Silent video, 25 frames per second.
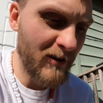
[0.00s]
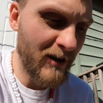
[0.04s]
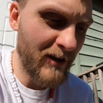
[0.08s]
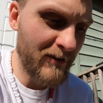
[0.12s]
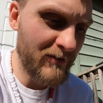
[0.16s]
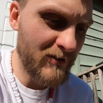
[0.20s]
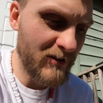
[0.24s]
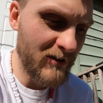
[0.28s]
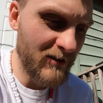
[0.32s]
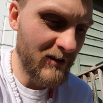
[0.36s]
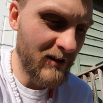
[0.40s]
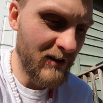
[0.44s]

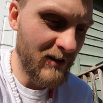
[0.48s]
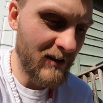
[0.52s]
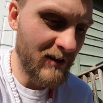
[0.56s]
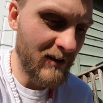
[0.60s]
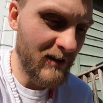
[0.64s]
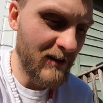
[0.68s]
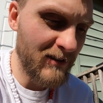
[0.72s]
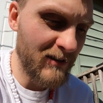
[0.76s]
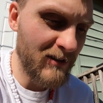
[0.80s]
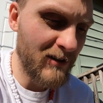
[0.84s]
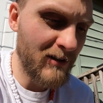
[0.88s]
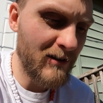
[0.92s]
laughter can
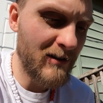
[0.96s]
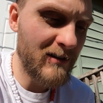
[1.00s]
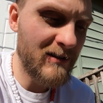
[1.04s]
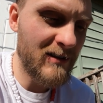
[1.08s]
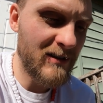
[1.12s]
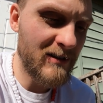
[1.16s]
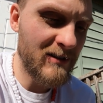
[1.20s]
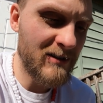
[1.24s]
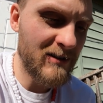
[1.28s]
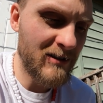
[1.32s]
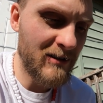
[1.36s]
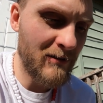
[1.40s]
get their
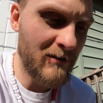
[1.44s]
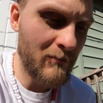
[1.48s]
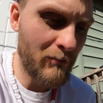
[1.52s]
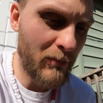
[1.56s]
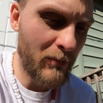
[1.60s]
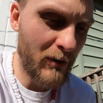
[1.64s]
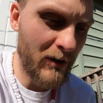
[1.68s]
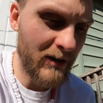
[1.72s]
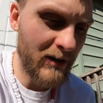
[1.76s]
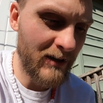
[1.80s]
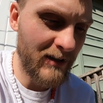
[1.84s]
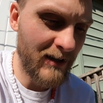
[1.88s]
attention and
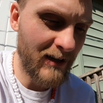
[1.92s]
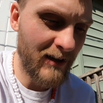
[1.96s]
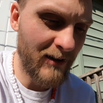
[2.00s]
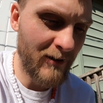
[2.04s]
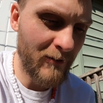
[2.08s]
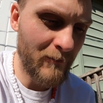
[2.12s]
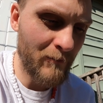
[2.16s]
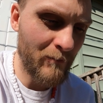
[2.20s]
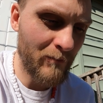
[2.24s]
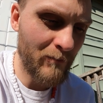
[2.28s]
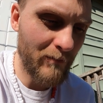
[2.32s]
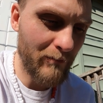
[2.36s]
break
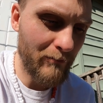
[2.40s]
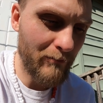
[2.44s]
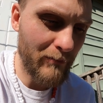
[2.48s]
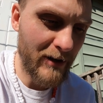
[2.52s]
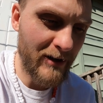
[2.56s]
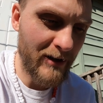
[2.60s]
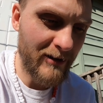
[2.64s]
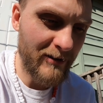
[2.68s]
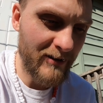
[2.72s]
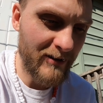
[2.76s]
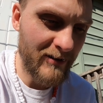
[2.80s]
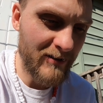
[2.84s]
down
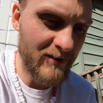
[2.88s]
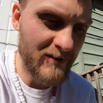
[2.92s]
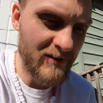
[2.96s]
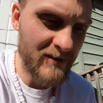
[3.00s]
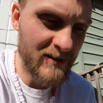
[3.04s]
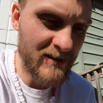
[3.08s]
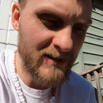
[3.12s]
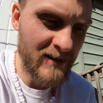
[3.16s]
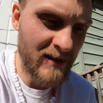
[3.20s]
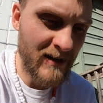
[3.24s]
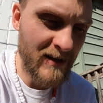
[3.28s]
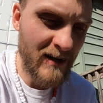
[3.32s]

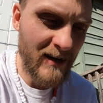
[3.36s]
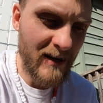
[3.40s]
barriers.